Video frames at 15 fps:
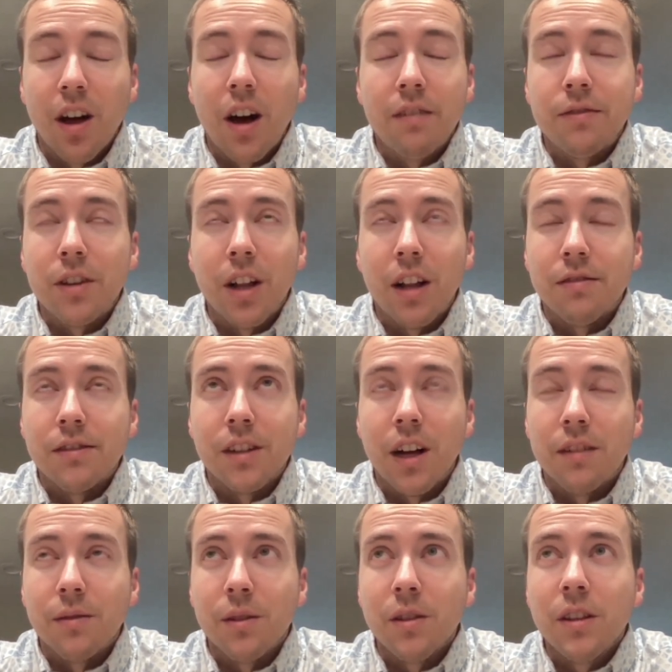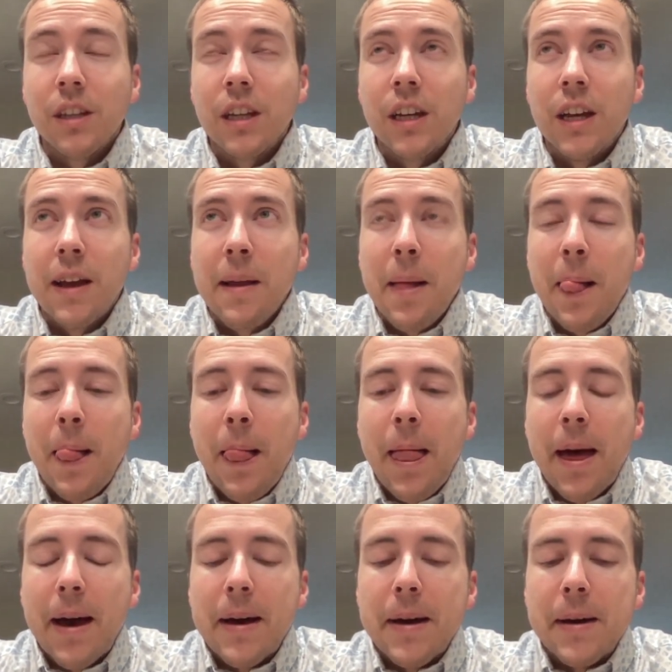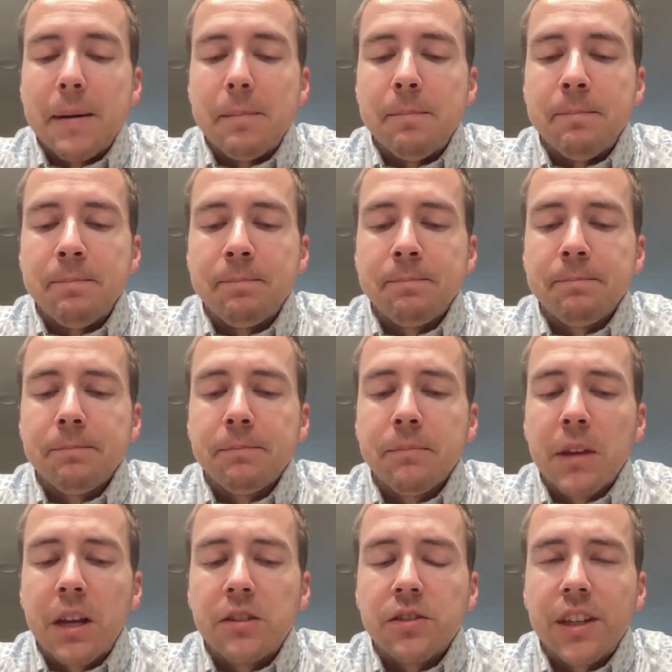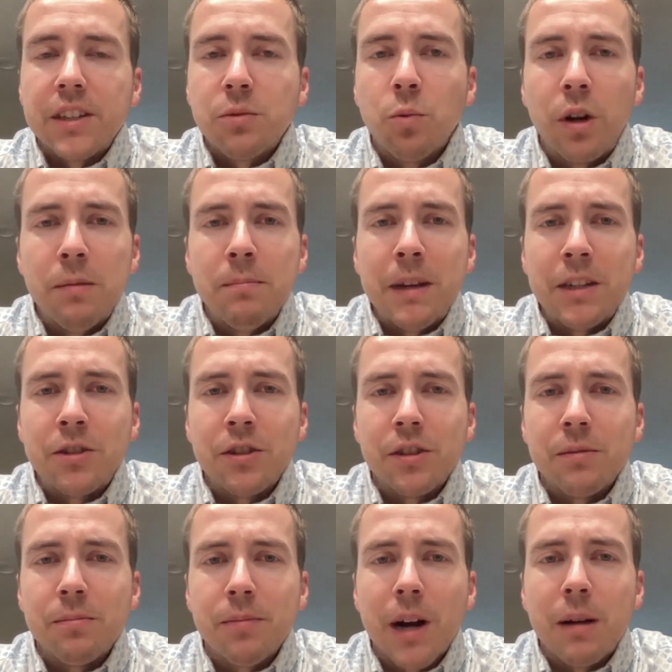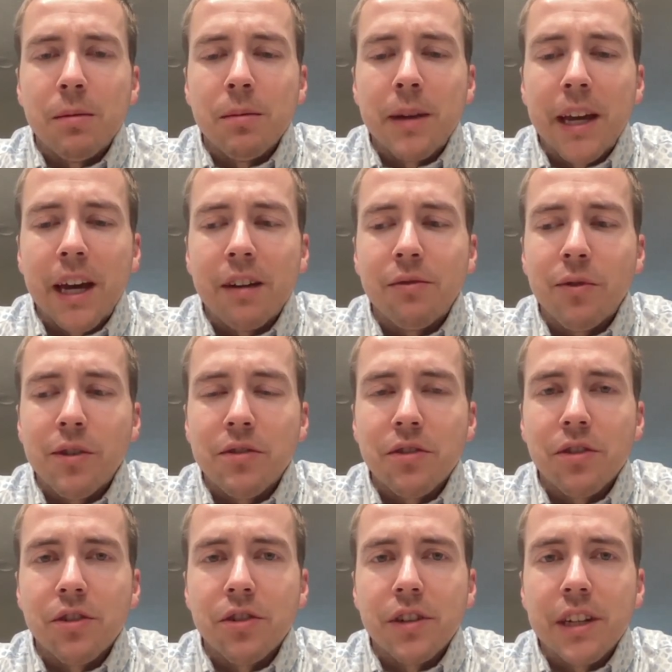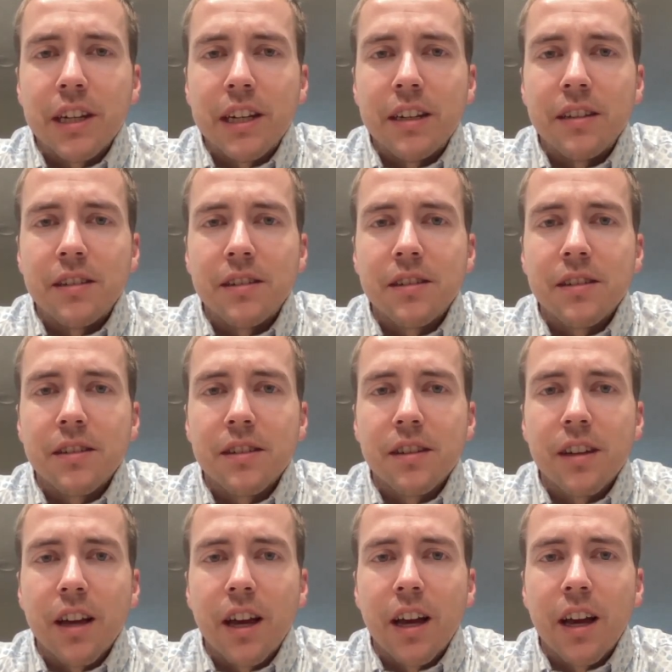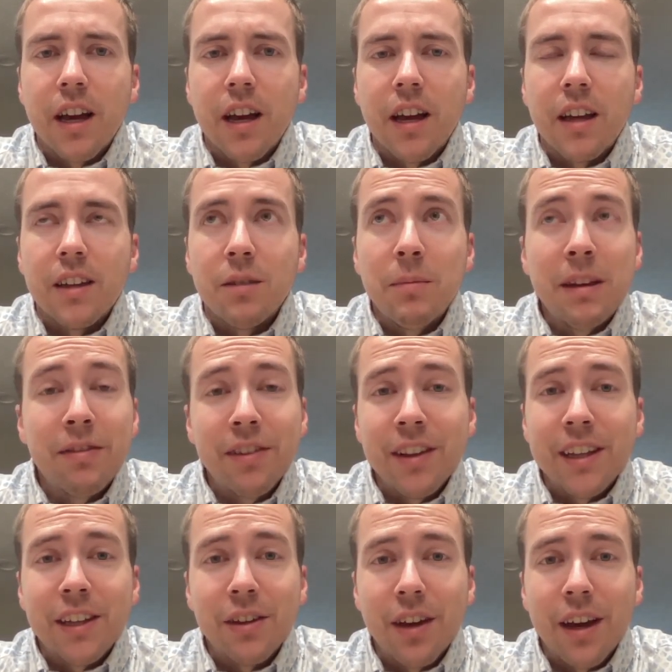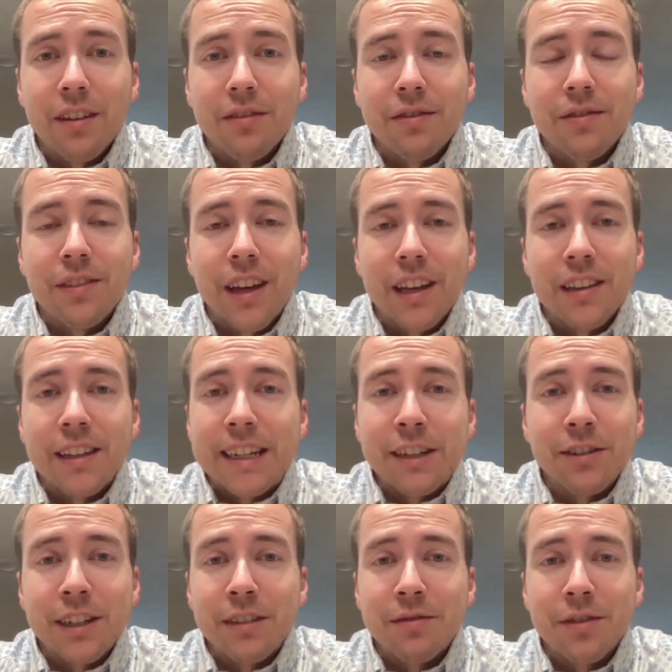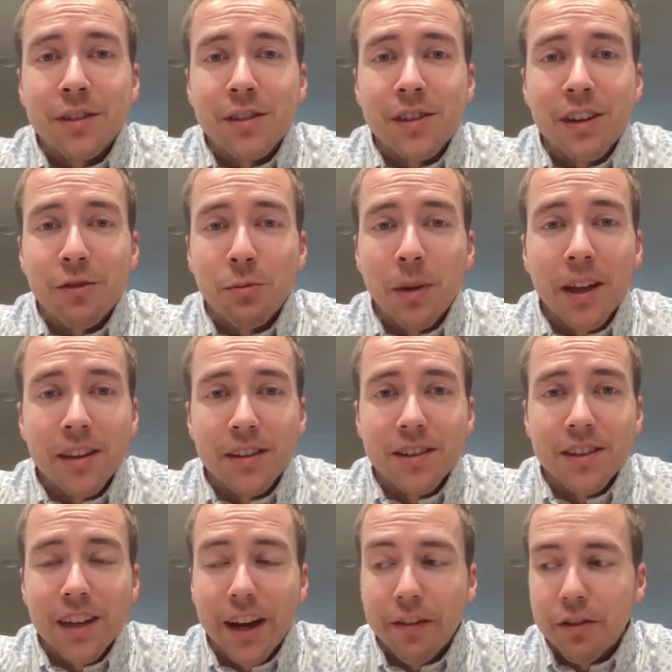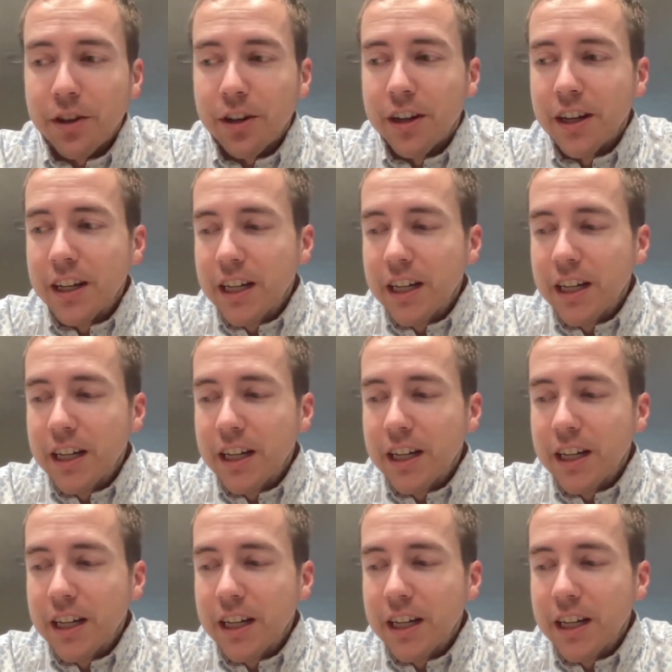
Awful, awful, awful. Um, so that's one major problem I have with surgery is you may feel like you have that lingering for several months after.